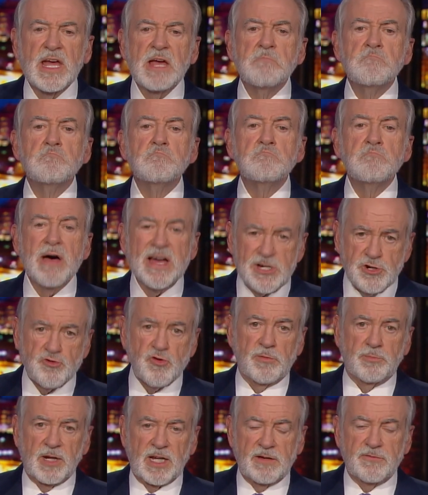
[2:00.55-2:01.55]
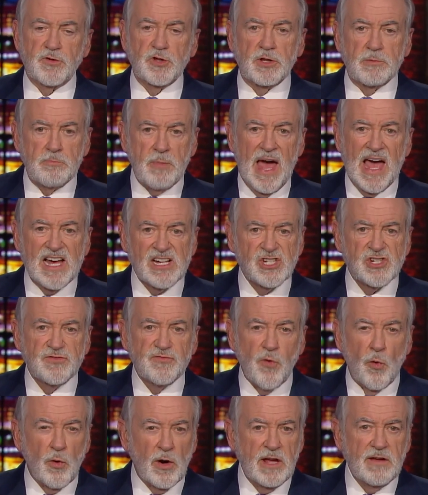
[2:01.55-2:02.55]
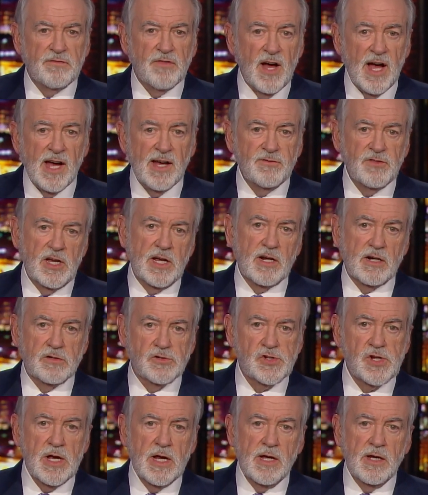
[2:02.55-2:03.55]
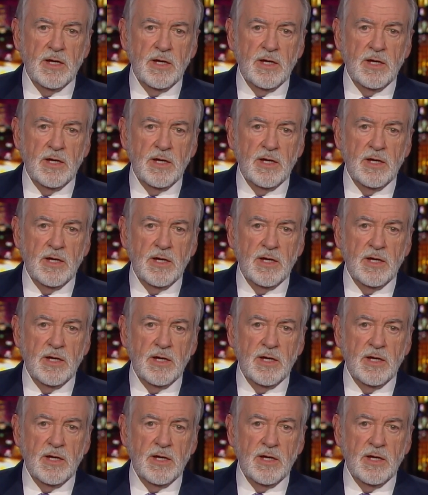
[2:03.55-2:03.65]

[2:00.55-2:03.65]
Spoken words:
immeasurably for the past 45 years